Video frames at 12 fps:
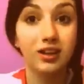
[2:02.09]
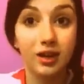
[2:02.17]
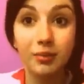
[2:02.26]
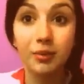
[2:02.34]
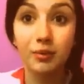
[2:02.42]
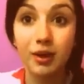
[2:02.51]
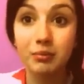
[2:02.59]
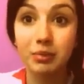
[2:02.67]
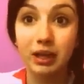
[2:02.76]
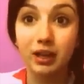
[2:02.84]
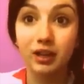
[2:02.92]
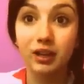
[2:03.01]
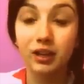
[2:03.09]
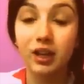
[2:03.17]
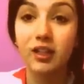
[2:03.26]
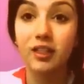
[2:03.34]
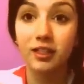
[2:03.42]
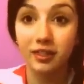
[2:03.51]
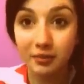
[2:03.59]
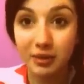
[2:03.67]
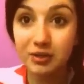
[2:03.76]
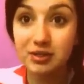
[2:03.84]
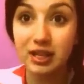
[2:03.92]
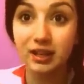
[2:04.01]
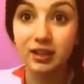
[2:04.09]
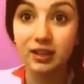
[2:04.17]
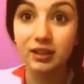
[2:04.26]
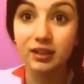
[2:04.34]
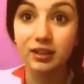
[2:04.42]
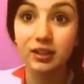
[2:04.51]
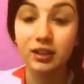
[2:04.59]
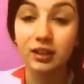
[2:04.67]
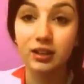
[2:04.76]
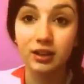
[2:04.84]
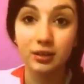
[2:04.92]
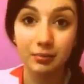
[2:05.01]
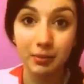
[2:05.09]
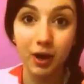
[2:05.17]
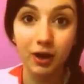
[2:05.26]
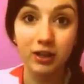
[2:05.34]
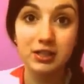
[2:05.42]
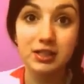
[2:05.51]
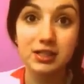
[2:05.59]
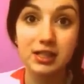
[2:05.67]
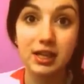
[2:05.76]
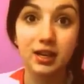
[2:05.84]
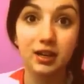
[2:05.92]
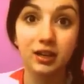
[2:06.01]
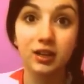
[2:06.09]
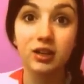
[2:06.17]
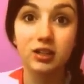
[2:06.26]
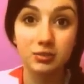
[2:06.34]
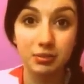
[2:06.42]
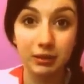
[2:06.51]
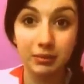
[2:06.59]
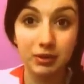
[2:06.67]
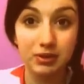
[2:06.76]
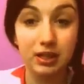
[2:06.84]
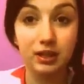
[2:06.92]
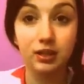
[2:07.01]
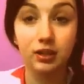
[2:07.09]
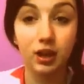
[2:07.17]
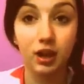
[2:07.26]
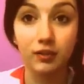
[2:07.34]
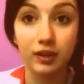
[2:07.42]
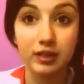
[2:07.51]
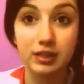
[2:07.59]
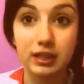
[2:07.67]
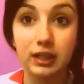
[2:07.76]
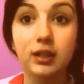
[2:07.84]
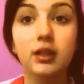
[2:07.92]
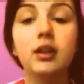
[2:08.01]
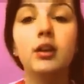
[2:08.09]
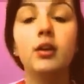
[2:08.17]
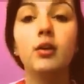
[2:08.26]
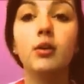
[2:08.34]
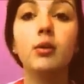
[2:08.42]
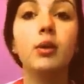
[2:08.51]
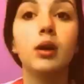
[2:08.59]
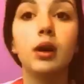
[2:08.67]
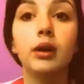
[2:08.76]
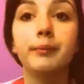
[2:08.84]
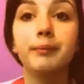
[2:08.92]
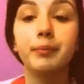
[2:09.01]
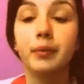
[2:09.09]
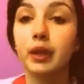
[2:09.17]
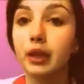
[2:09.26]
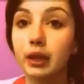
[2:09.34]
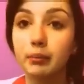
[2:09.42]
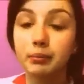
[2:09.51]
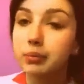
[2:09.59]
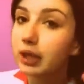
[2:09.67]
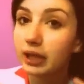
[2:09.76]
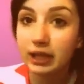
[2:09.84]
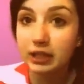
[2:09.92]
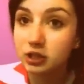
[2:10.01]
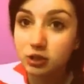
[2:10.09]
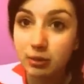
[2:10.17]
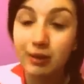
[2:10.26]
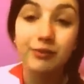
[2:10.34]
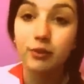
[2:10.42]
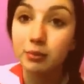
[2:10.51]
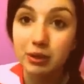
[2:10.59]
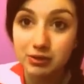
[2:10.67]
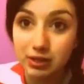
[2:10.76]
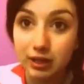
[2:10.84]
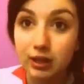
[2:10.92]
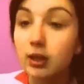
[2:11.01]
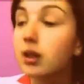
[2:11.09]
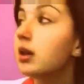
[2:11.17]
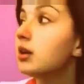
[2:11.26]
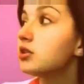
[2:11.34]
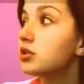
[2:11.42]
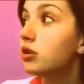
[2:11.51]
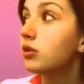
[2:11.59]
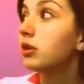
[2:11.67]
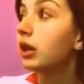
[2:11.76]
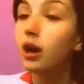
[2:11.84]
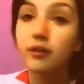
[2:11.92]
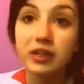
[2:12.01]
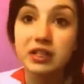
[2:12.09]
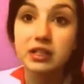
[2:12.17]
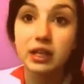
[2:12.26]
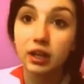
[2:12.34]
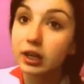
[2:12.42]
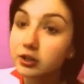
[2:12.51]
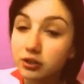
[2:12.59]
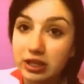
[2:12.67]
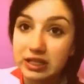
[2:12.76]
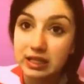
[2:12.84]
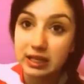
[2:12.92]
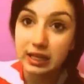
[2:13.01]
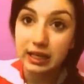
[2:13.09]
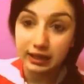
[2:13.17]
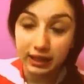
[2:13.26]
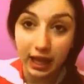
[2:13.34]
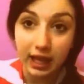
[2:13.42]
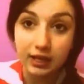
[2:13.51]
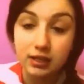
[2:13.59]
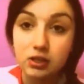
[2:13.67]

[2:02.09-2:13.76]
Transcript: Number one being the music. The artist is there to play music, obviously, or play an instrument for music. So they obviously are interested in that.